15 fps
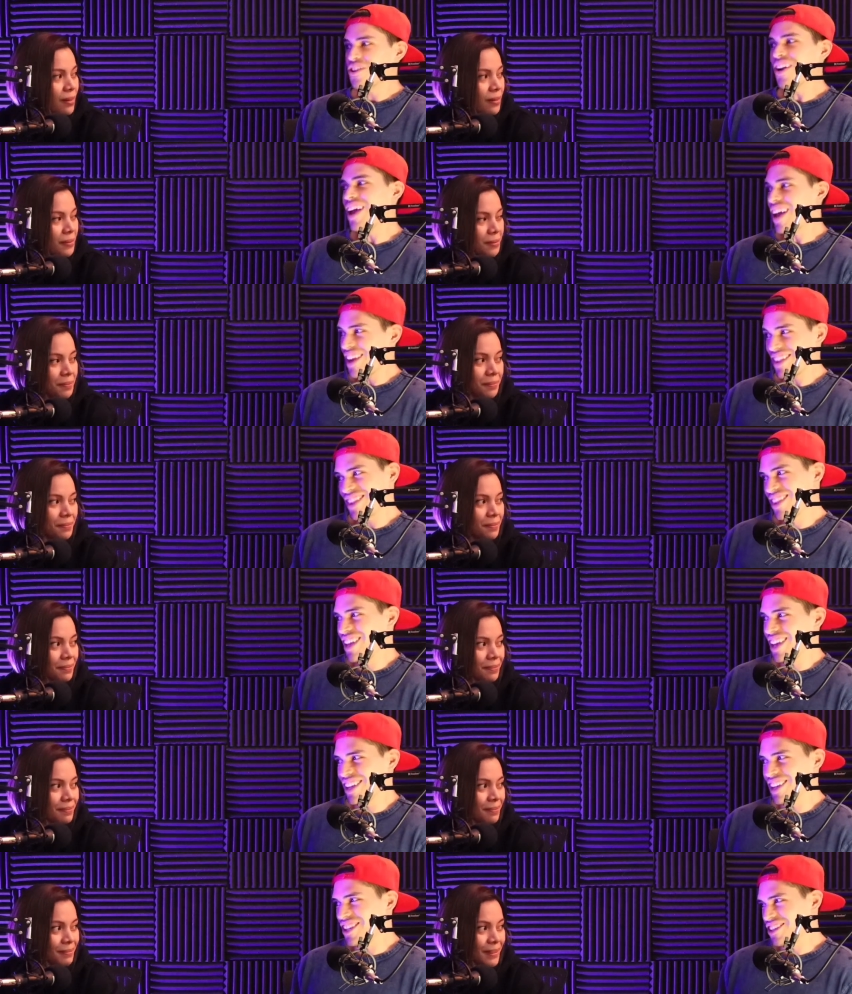Speaker 1: you're
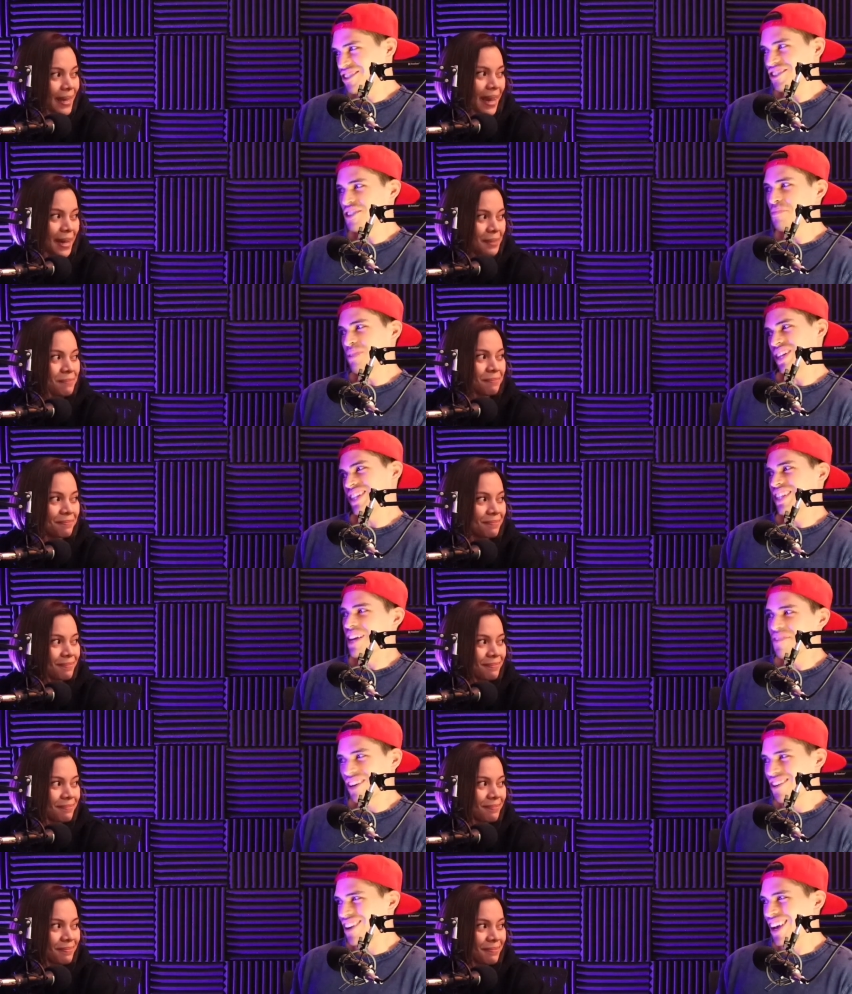ethnic, you yeah. should be a
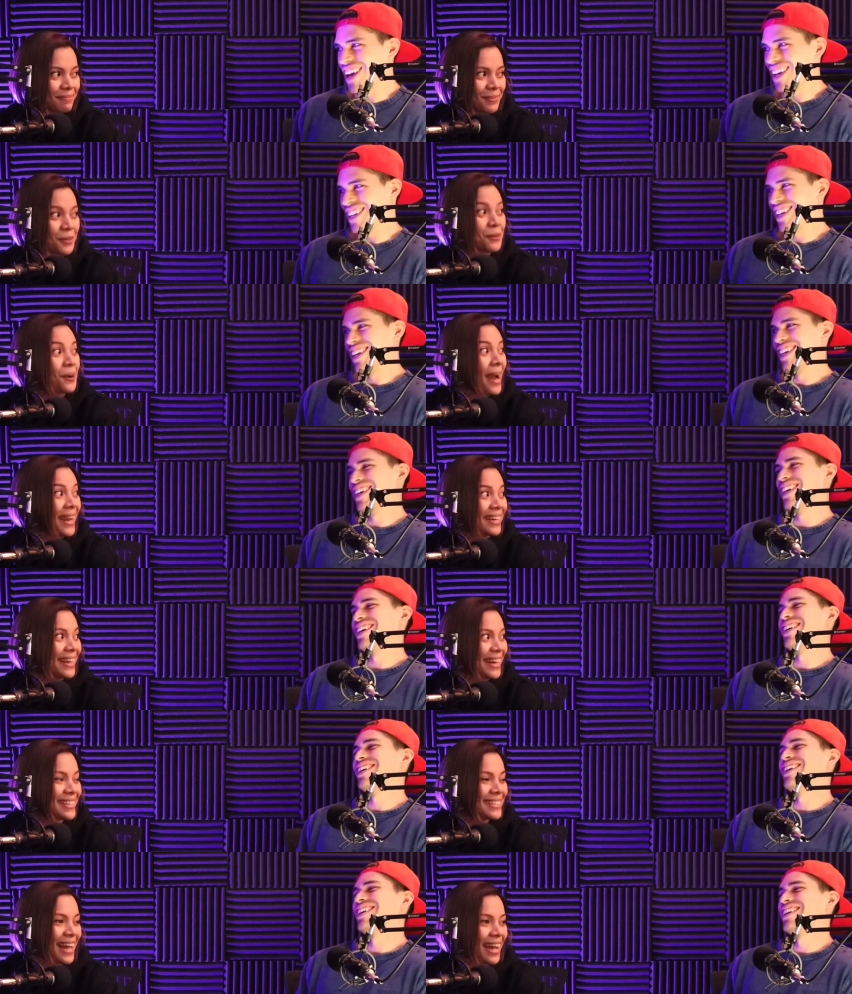Democrat.
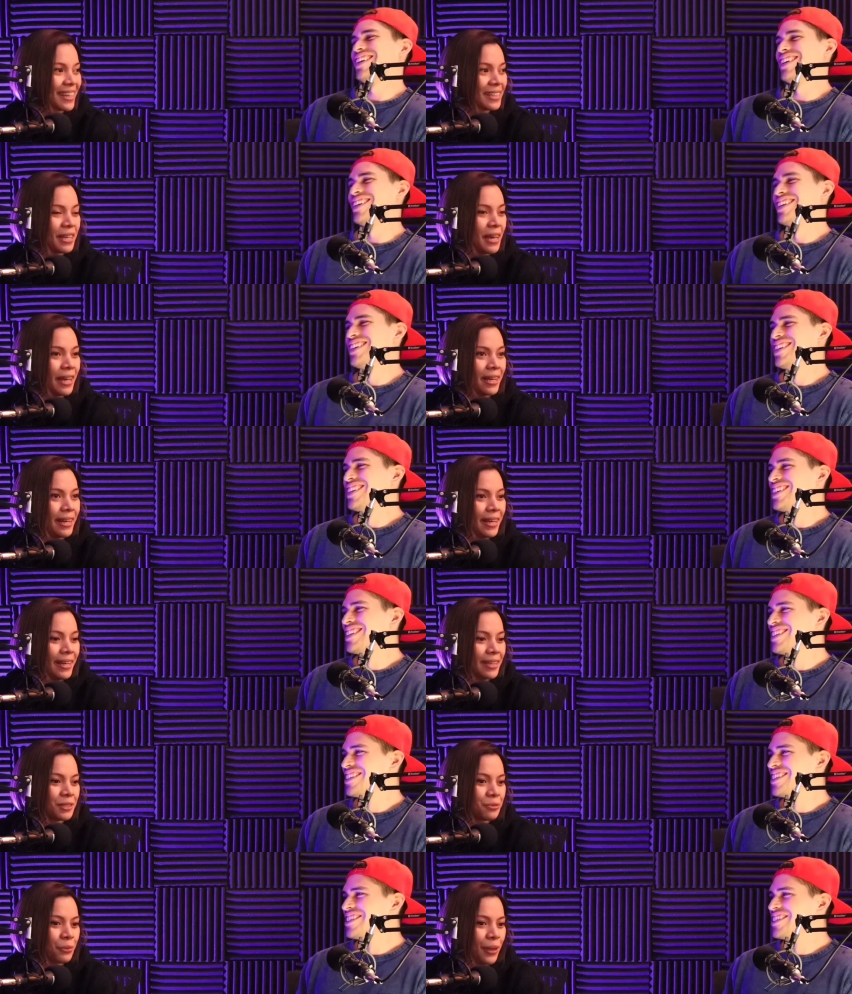
Speaker 2: Right, exactly, and,
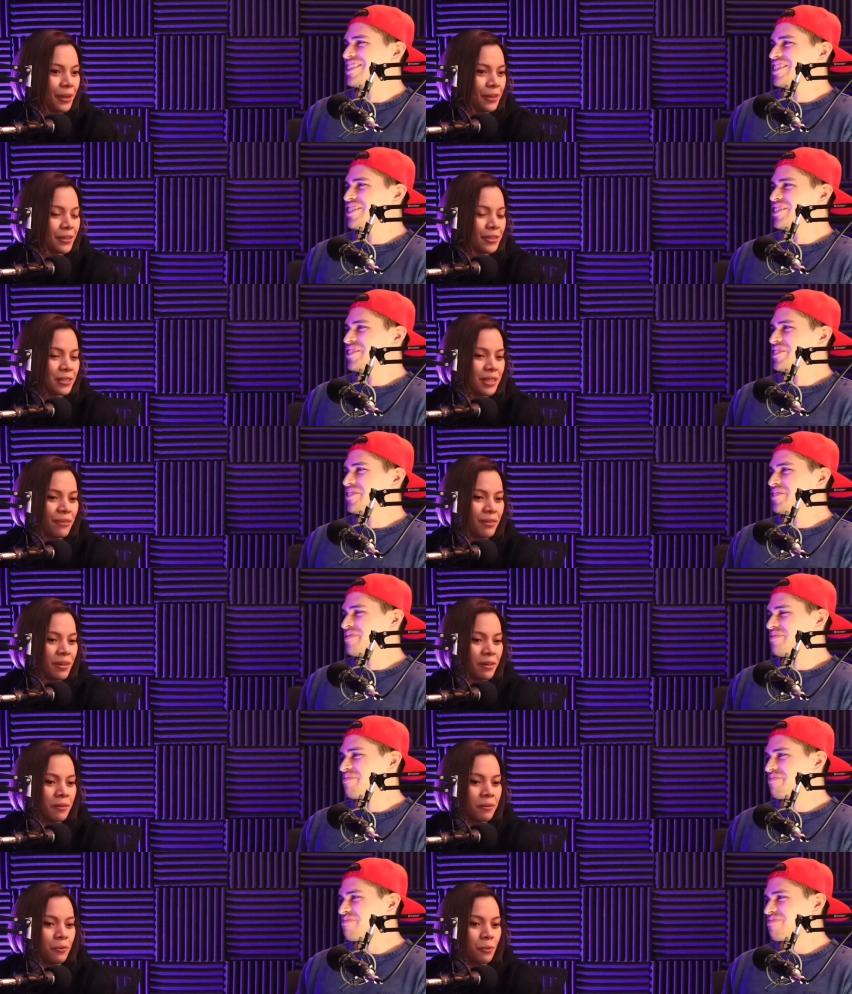and it's weird because
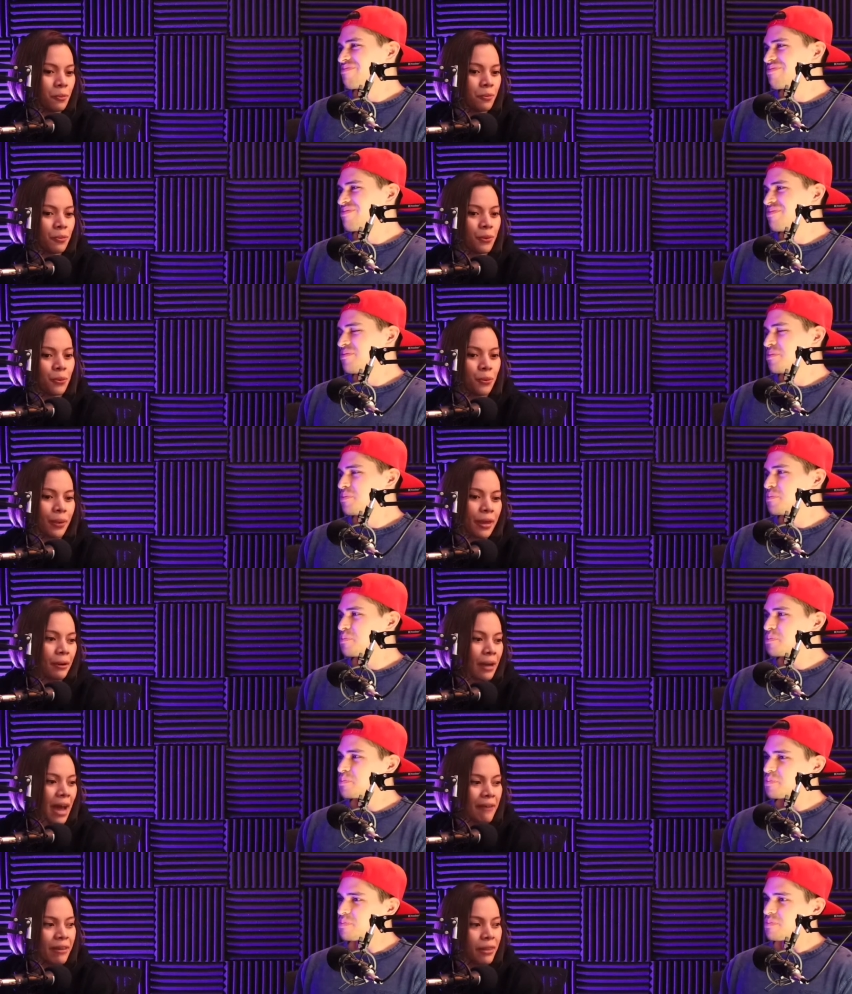even w-
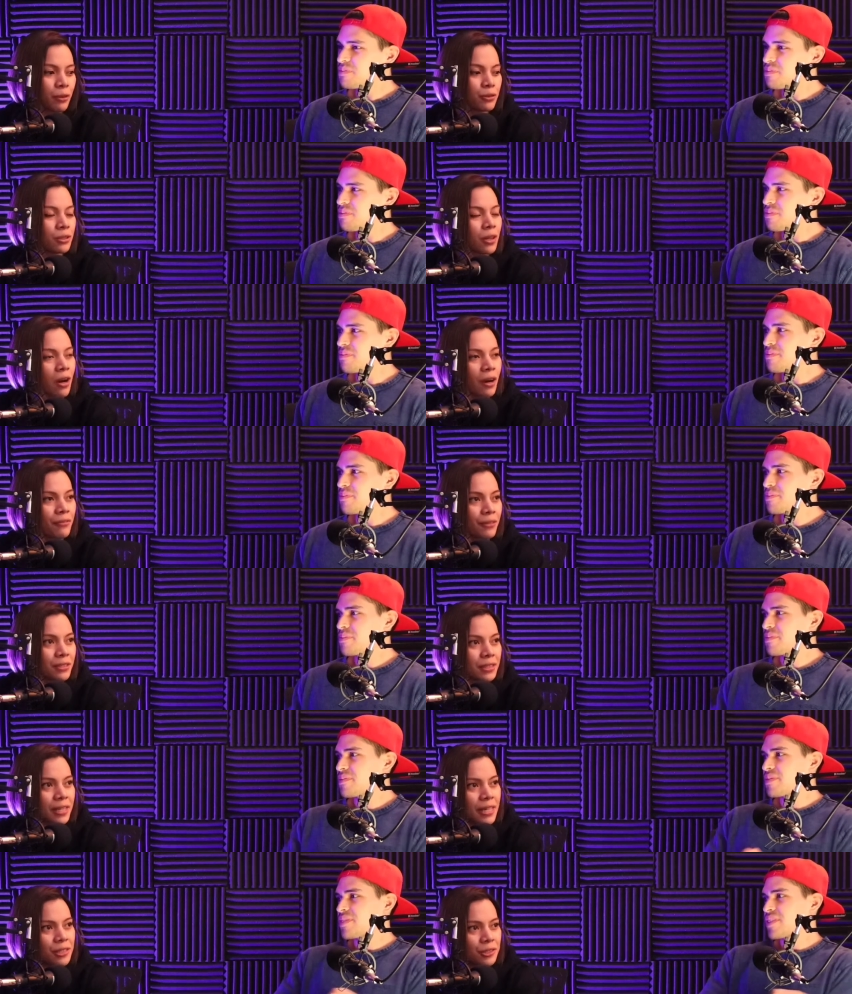without having those
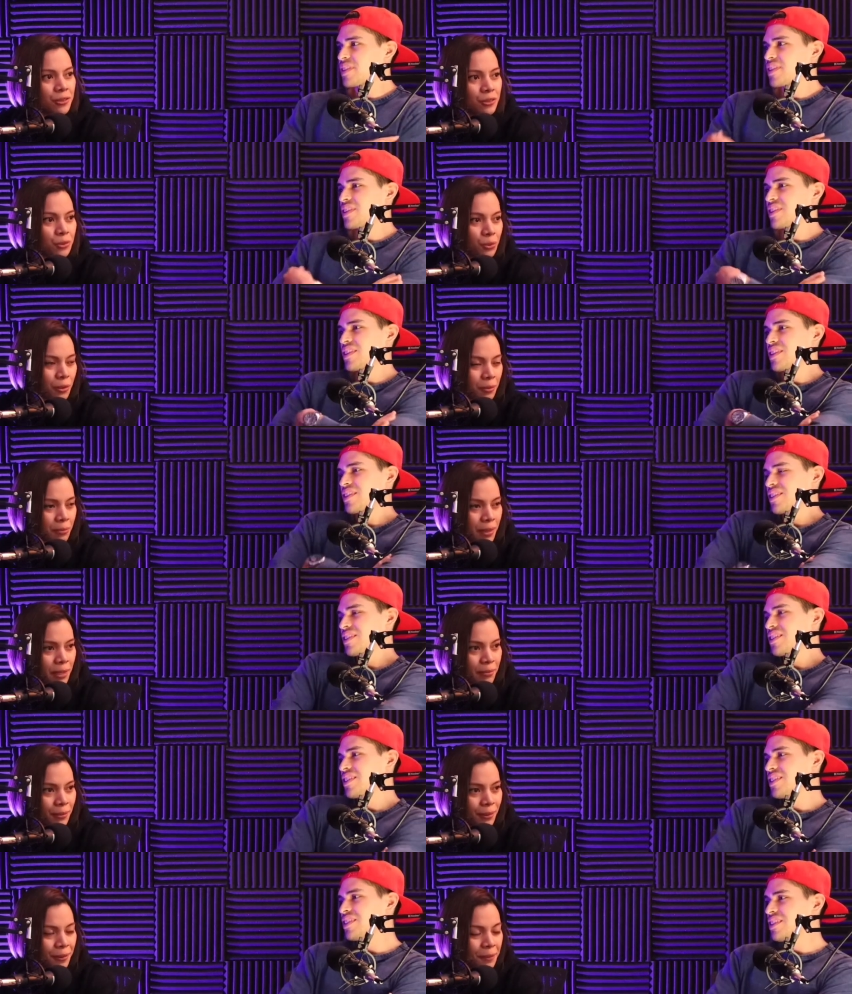conversations with
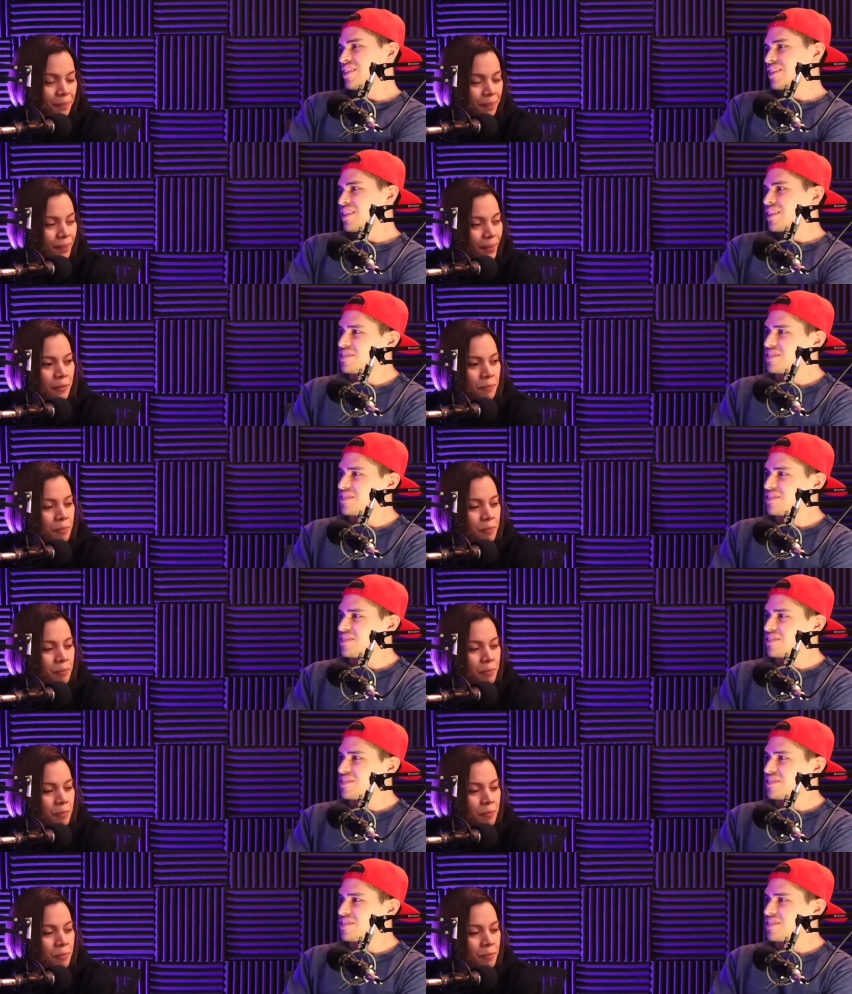people,